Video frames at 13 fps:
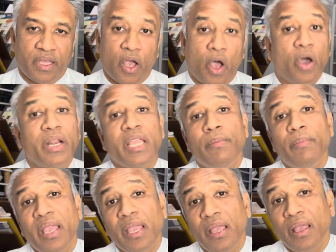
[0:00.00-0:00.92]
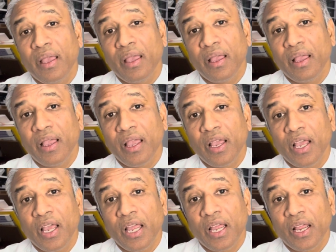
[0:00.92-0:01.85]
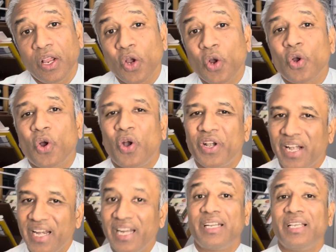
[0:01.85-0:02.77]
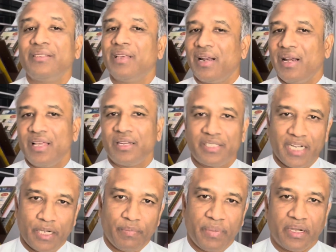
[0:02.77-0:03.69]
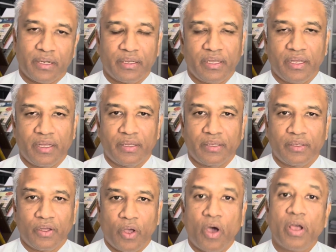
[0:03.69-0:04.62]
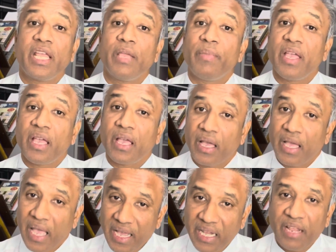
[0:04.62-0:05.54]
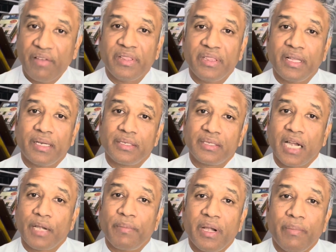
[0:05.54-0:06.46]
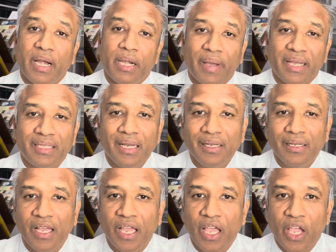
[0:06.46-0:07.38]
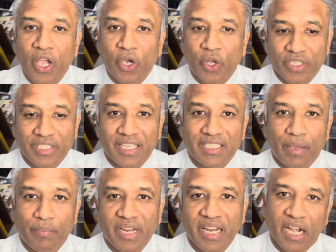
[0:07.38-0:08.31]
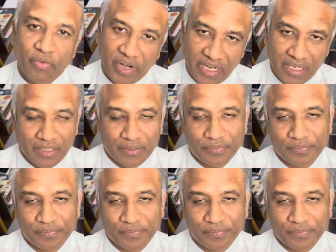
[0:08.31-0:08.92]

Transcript: Or he may contradict his earlier statement, or he may agree with the statement made by the cross-examining advocate.